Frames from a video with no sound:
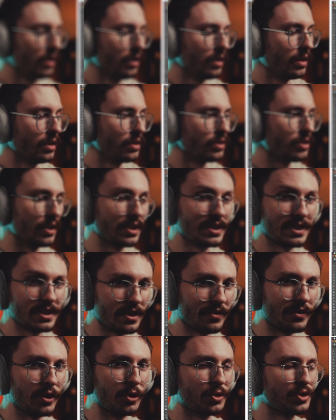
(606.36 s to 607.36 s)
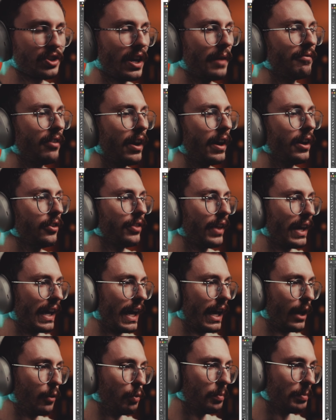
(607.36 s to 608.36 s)
So this is the Photoshop file that I
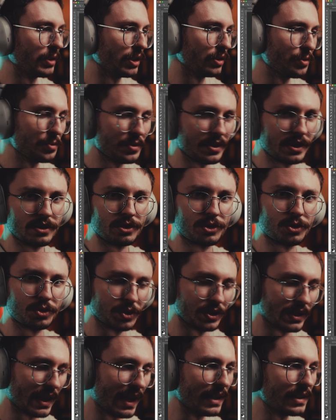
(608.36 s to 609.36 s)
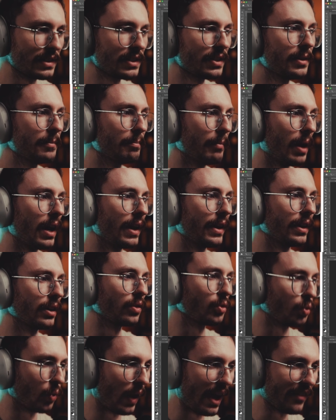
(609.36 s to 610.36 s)
will be using to create my
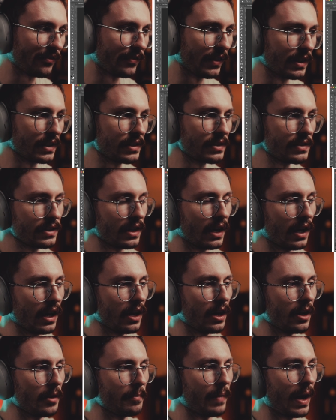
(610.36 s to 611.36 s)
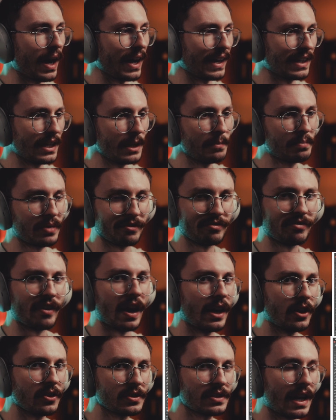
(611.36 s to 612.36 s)
graphics. I keep the
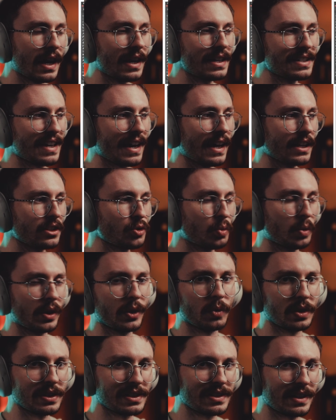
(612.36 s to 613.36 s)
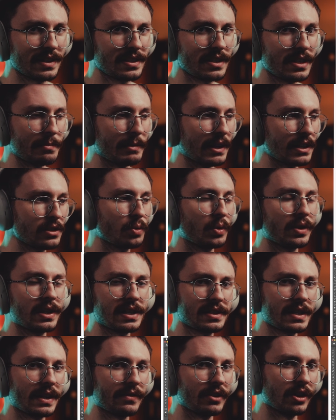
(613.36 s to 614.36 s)
file size at 2160 by
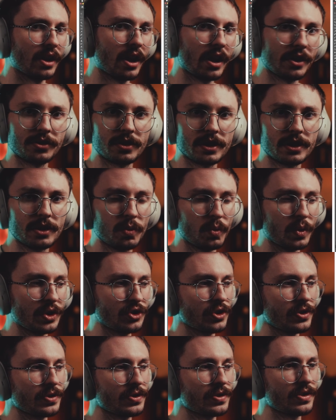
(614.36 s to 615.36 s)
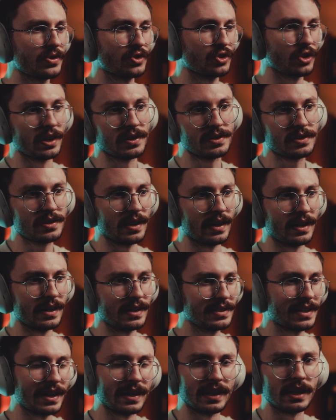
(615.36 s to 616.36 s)
2700, which is just a
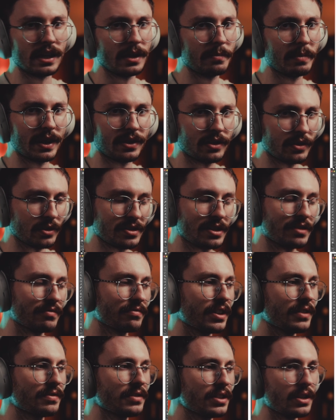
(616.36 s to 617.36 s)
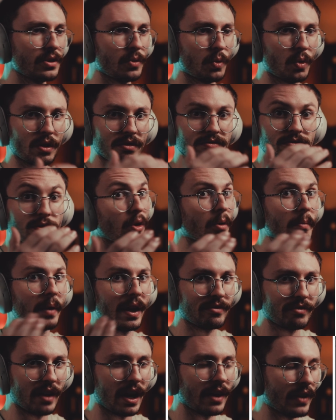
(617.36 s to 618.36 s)
1080 by 1350 or 4 by
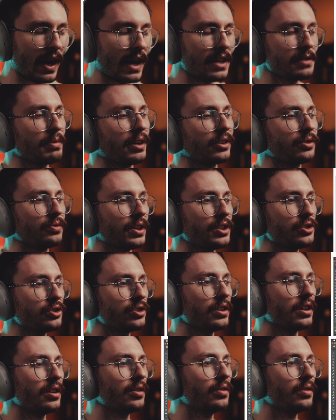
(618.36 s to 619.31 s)
5 aspect ratio,